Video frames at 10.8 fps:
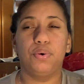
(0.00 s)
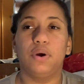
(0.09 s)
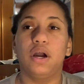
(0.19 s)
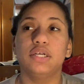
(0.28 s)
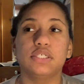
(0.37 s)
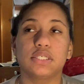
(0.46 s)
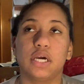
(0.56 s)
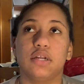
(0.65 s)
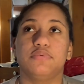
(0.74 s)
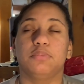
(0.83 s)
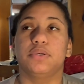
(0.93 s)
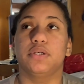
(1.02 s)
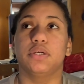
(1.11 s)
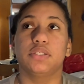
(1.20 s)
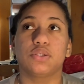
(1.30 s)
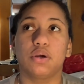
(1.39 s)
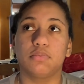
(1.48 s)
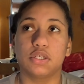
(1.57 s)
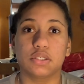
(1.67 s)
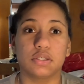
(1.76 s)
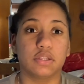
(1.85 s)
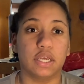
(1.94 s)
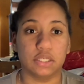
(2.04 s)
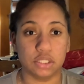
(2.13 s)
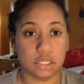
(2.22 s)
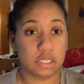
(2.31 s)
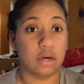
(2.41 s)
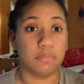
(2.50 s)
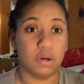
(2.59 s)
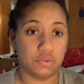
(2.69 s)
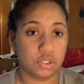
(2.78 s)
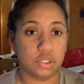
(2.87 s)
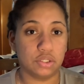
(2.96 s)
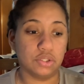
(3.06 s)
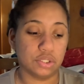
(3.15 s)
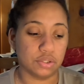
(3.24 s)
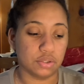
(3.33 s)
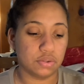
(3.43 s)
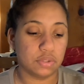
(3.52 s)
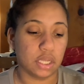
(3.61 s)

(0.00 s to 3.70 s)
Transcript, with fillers: I just got off my period, so I'm also like just emotional too.